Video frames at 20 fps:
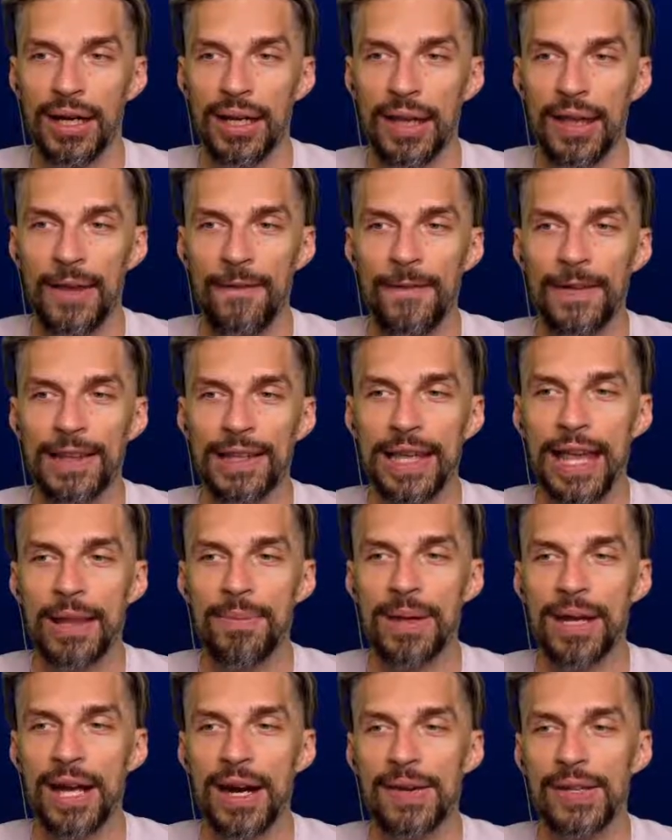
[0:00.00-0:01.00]
if it
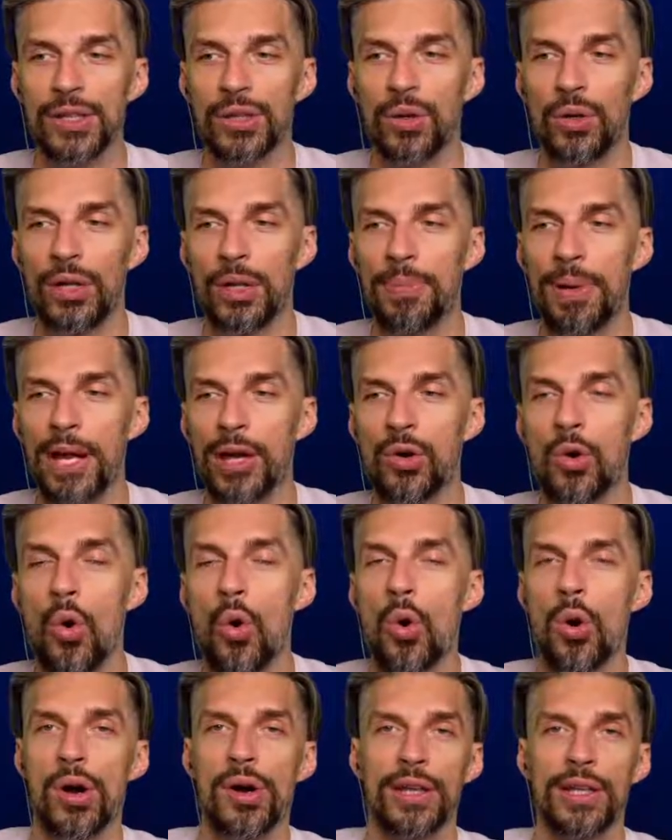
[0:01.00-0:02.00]
can be harvested only by
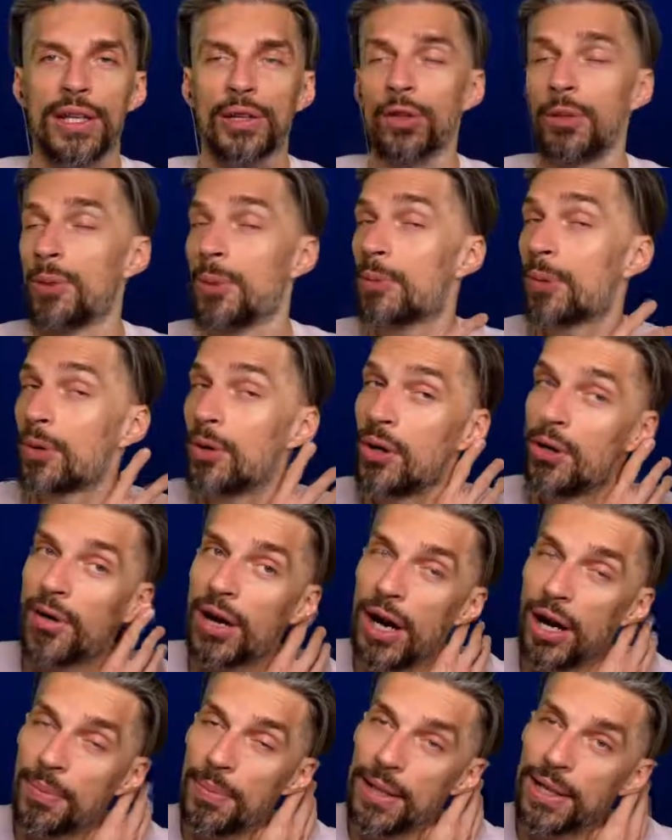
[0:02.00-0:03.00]
cord, it will be pretty
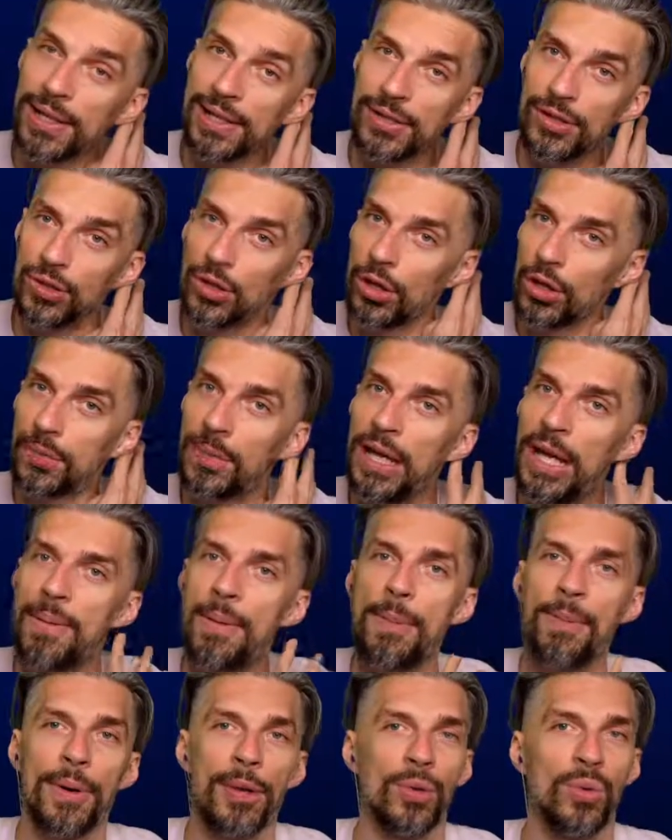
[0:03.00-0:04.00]
rare, because not many
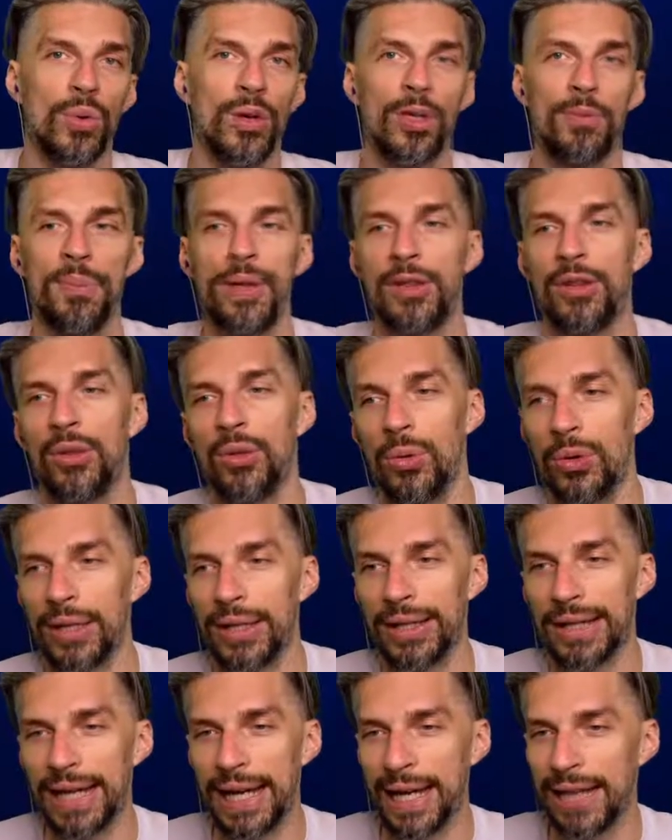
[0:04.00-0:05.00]
people will be
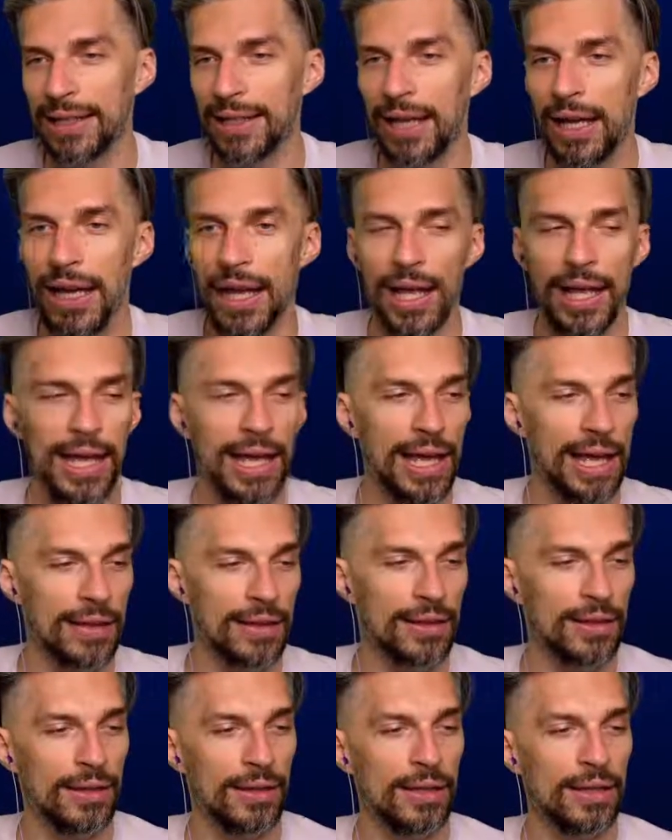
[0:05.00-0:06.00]
doing that.
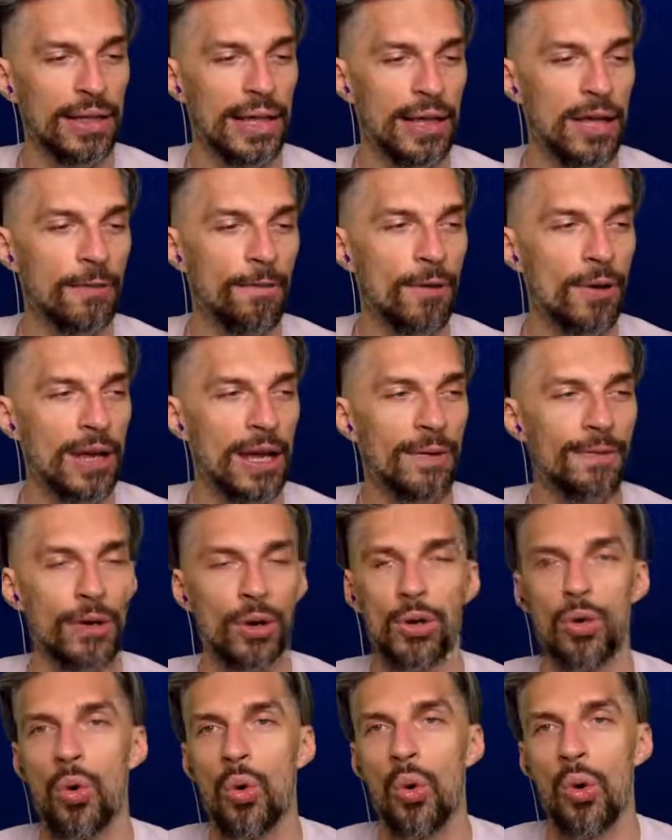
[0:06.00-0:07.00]
And like, if you have
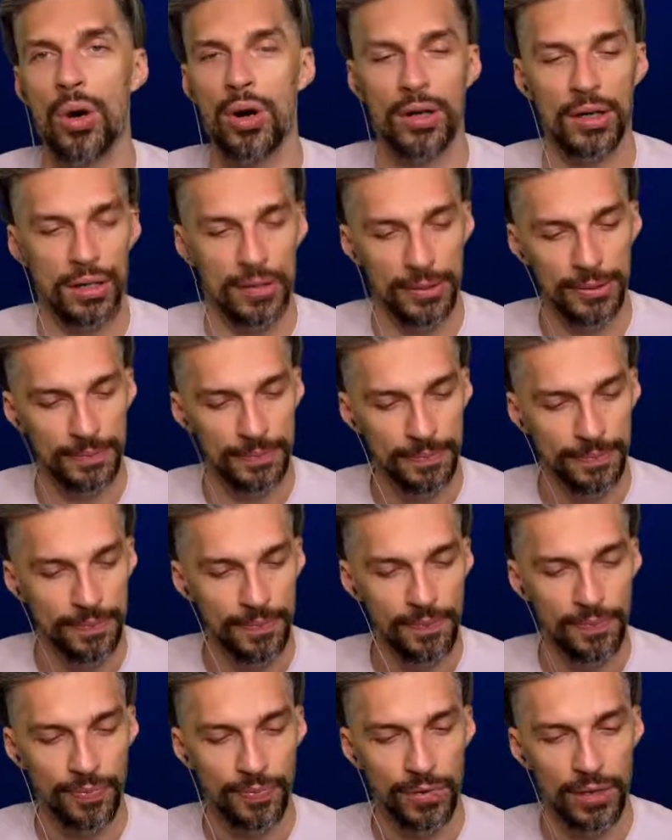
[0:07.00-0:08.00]
your cord,
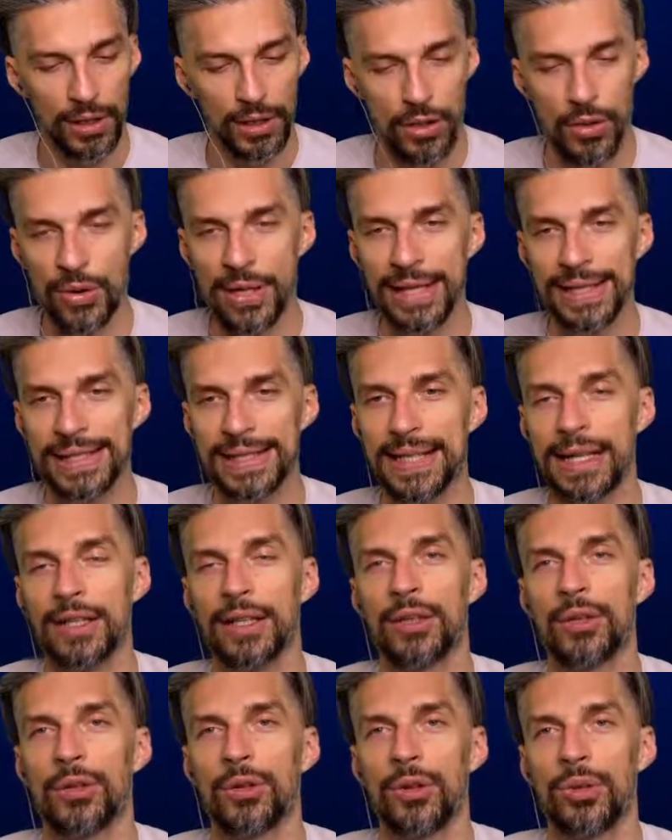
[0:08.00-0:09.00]
you can send
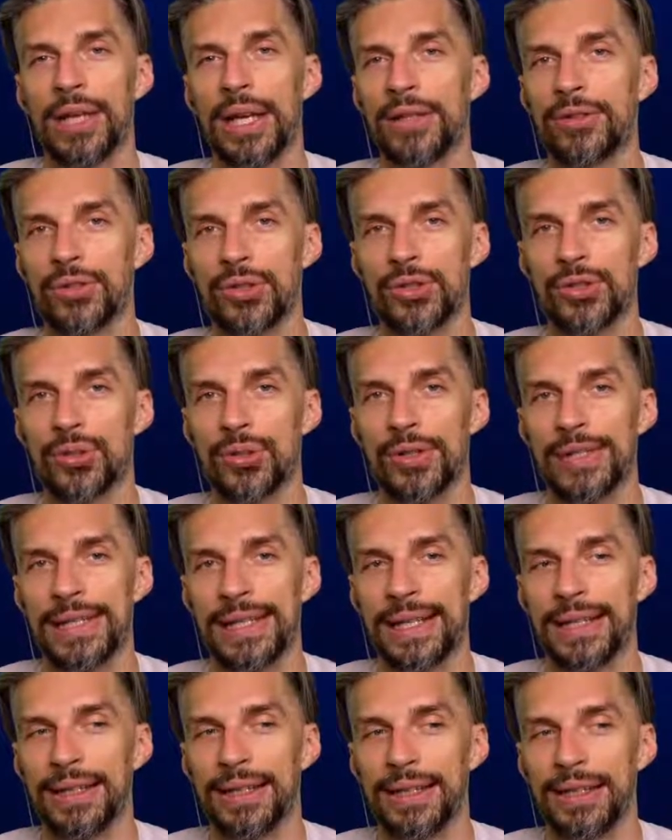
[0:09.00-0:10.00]
it to that resource,
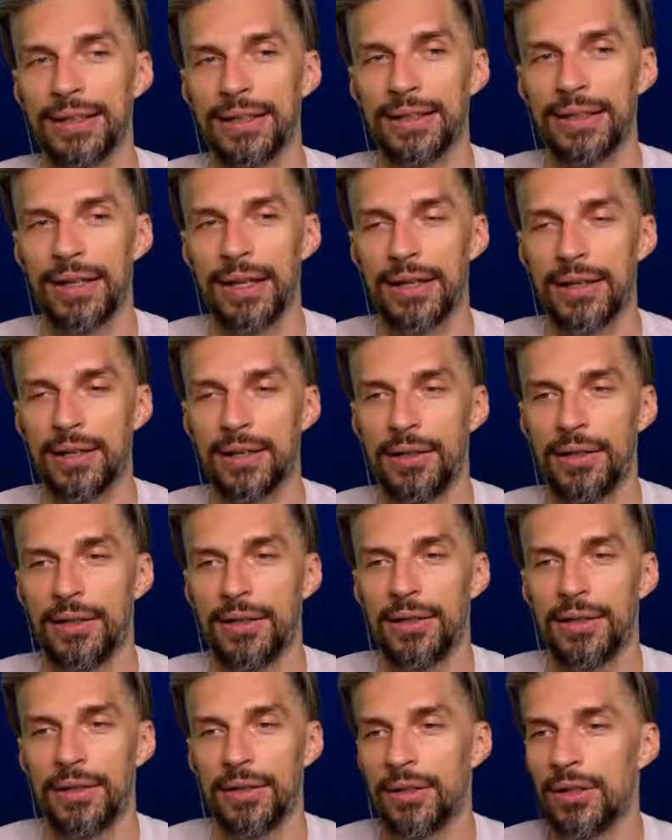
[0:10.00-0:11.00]
and like,
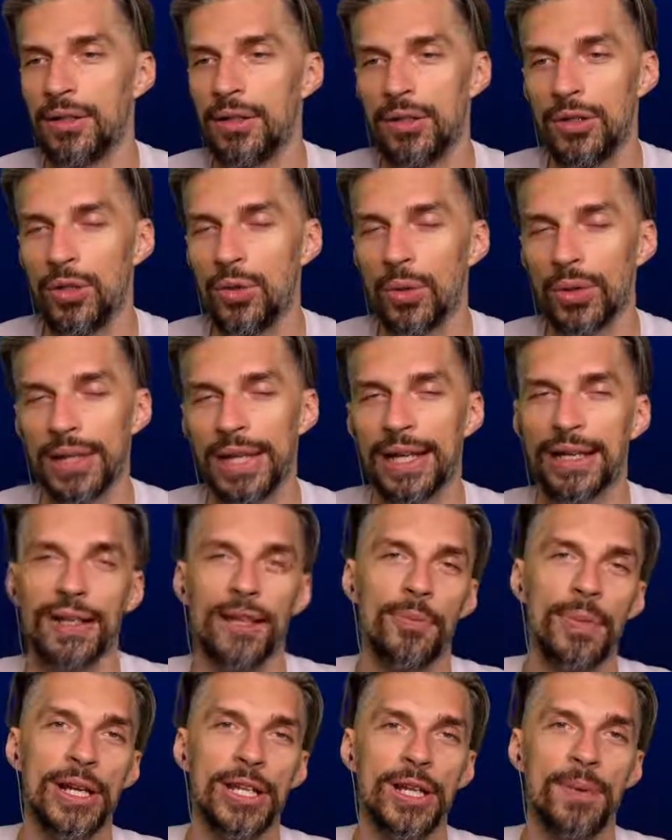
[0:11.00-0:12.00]
you won't get
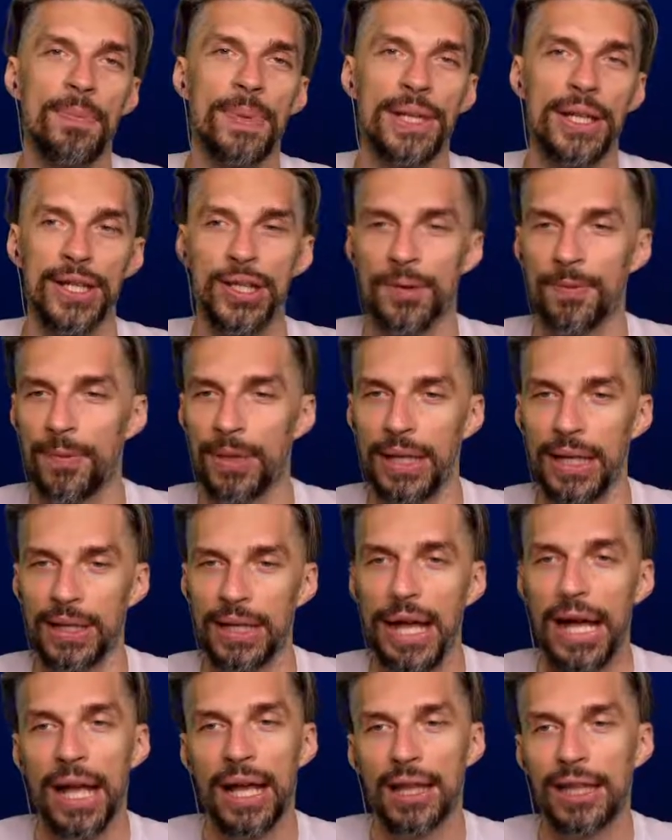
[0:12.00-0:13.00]
that much competition for that.
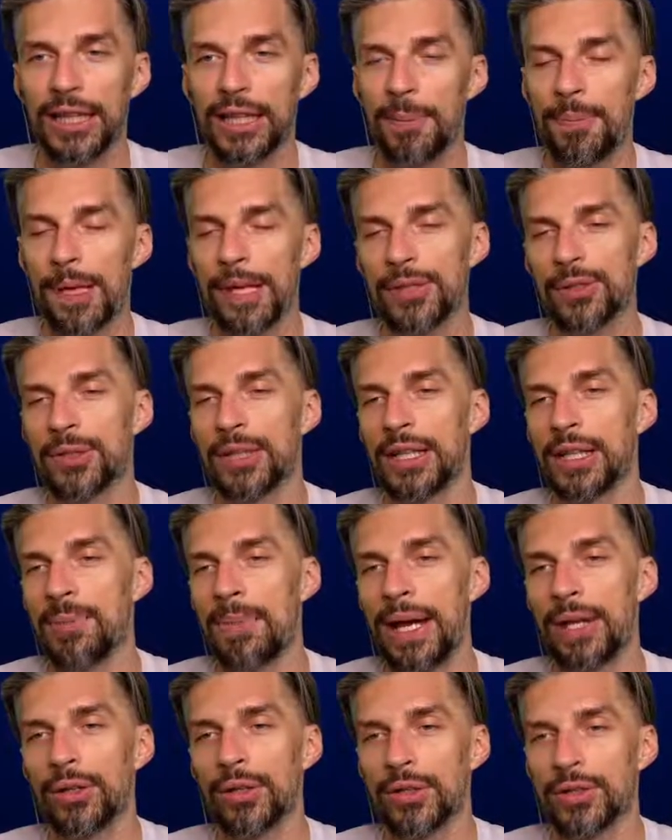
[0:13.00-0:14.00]
That depends on the
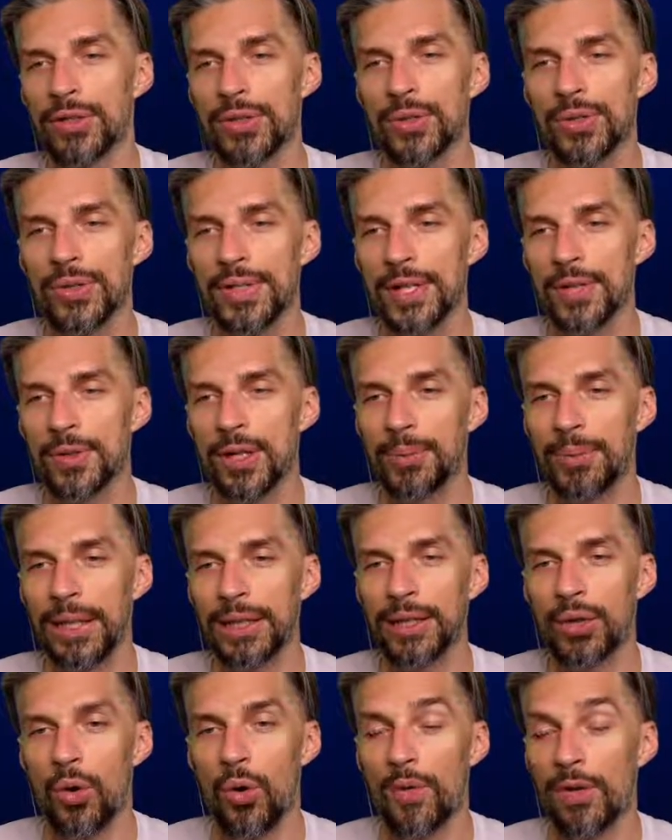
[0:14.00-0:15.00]
demand of the resource as well,
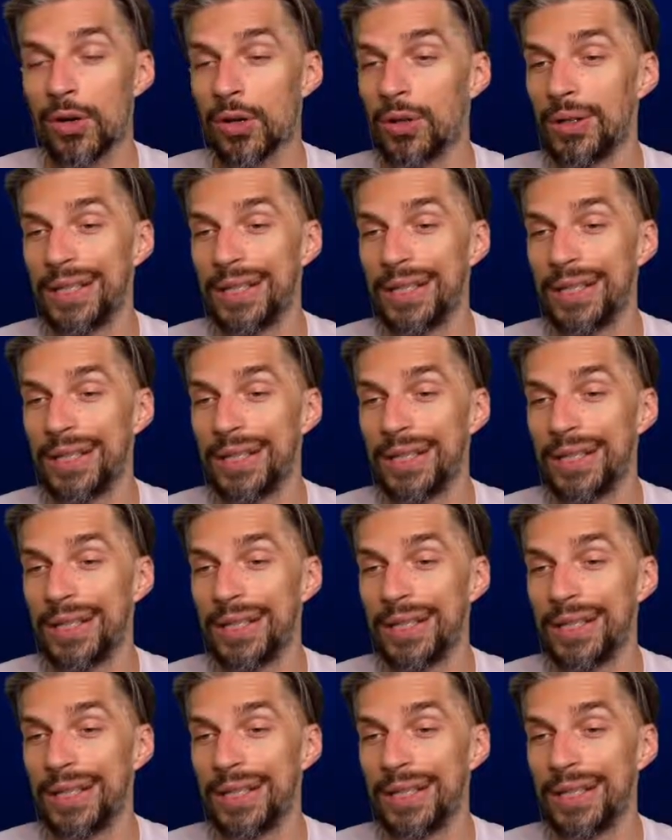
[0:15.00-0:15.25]
but overall